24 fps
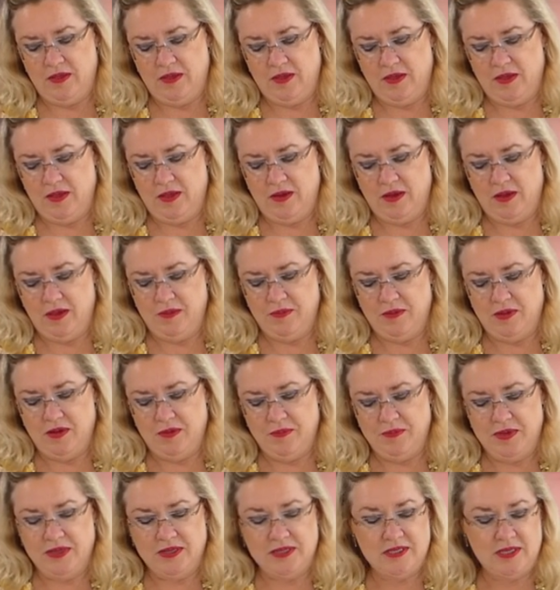And I'm going
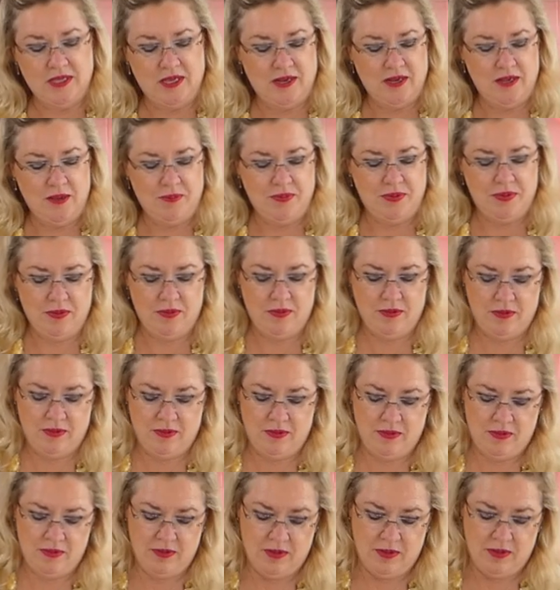to mix that
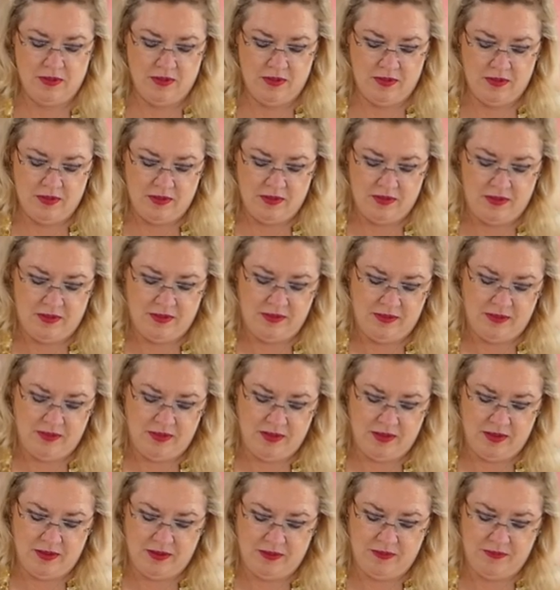up, and
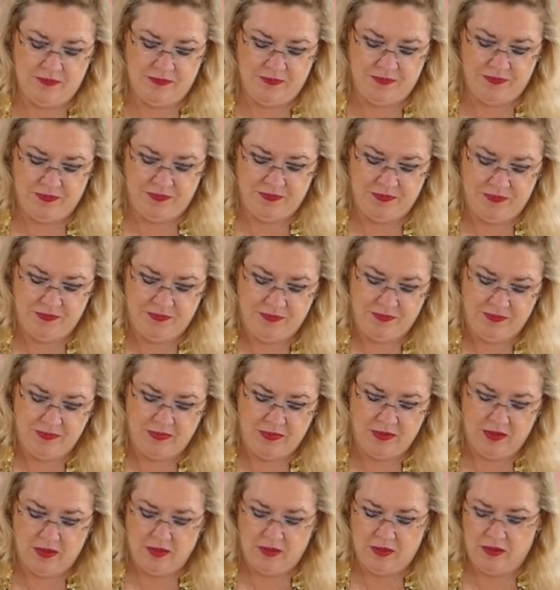then
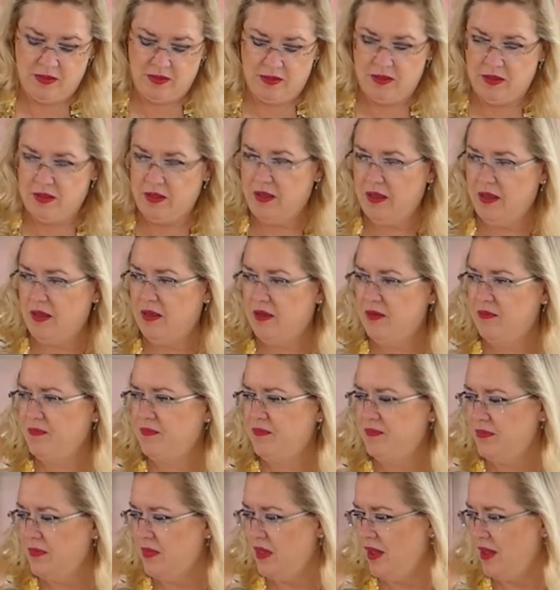um,
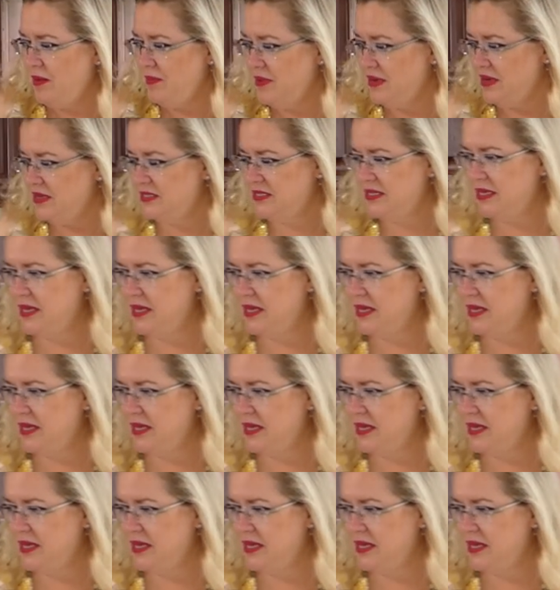I'm going to